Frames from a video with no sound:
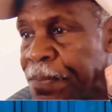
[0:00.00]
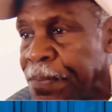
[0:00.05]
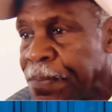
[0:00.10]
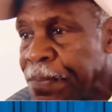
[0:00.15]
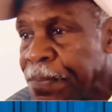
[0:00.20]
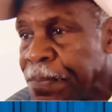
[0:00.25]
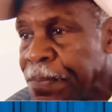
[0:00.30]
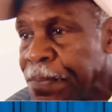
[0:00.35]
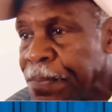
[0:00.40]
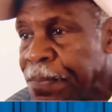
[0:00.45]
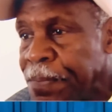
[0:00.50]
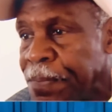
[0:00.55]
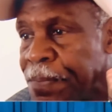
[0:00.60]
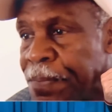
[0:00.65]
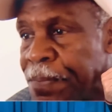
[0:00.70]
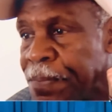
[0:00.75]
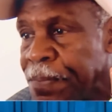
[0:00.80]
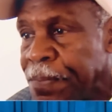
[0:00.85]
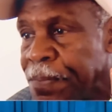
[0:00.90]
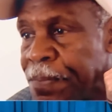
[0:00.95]

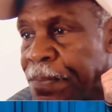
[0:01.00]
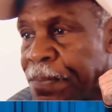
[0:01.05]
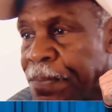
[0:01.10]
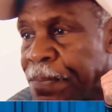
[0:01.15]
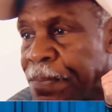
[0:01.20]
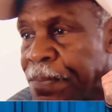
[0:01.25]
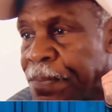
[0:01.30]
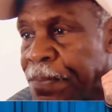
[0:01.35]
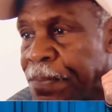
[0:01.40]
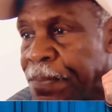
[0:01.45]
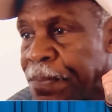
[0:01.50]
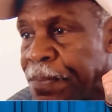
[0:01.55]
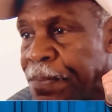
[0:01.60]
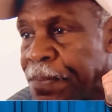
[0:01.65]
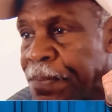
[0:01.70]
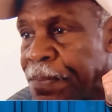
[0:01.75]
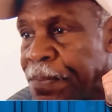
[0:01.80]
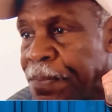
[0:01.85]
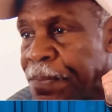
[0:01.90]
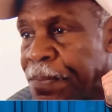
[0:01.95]

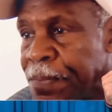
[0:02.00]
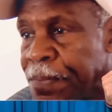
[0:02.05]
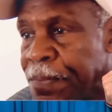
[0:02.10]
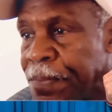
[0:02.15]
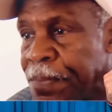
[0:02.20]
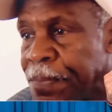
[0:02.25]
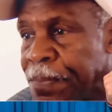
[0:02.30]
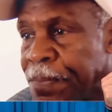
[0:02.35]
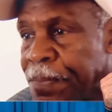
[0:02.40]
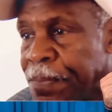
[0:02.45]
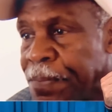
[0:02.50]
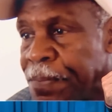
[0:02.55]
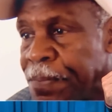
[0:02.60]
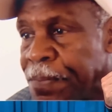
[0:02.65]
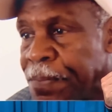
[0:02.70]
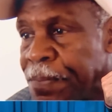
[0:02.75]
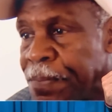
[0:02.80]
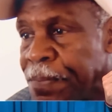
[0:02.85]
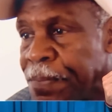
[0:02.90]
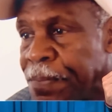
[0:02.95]
[no speech]